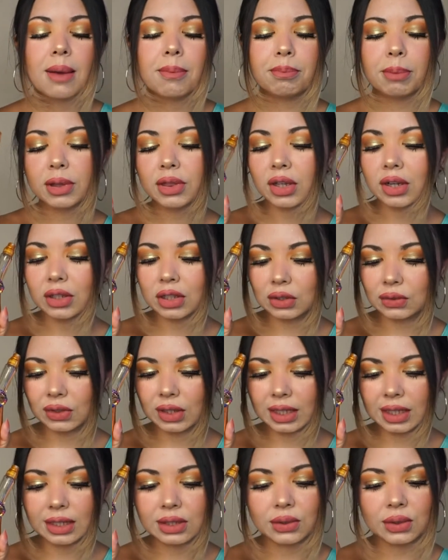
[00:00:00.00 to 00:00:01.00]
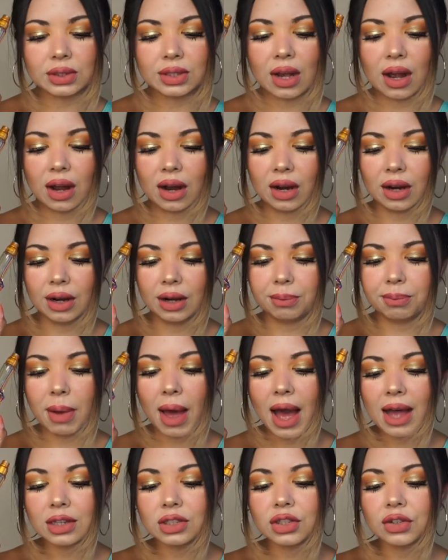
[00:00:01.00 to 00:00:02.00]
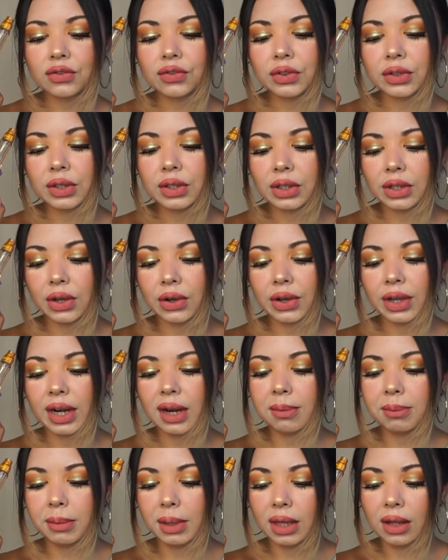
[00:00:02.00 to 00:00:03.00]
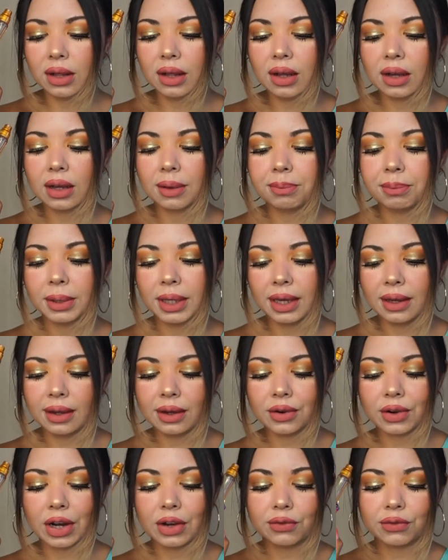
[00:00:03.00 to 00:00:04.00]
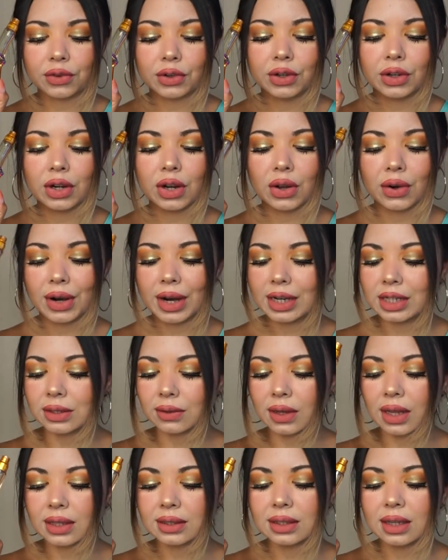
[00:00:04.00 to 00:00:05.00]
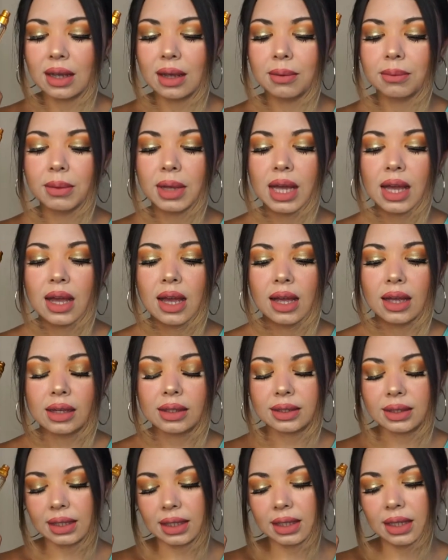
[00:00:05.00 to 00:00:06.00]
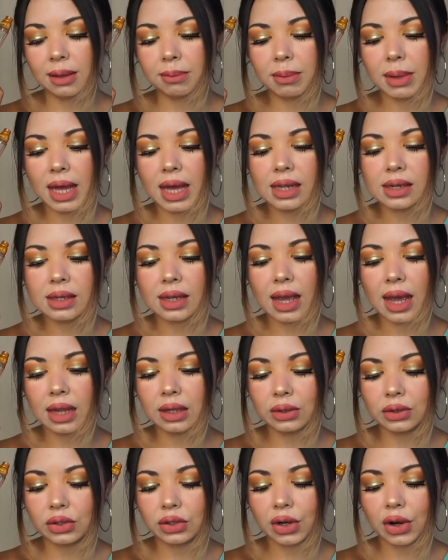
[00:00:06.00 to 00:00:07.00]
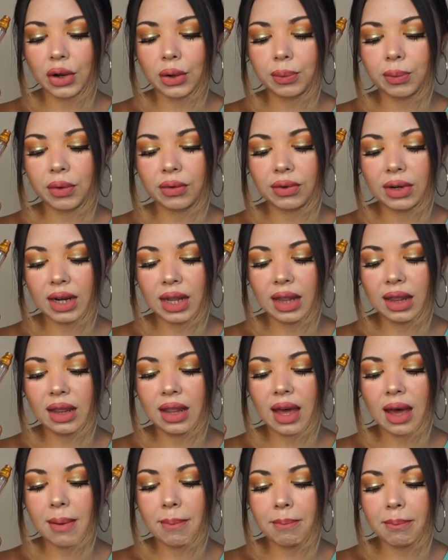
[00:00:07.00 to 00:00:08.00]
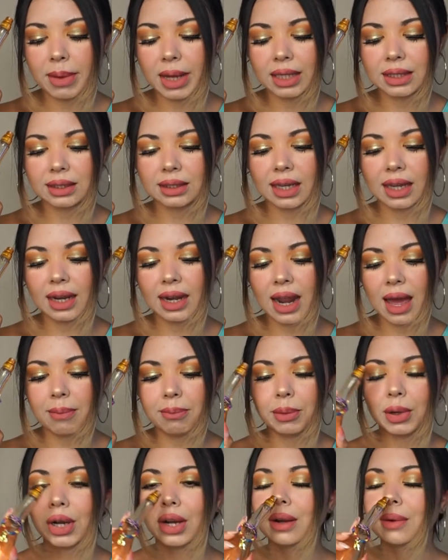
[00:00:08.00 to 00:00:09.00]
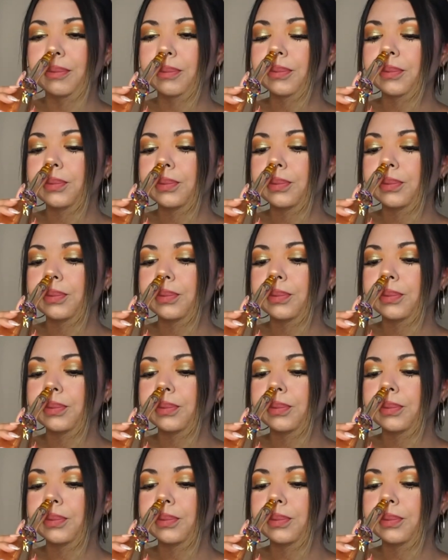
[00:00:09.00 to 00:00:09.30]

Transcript: But the notes for this ones are passion fruit, coconut milk, pink grapefruit, orange blossom, cyclamen, heliotrope, vanilla, musk, and amber.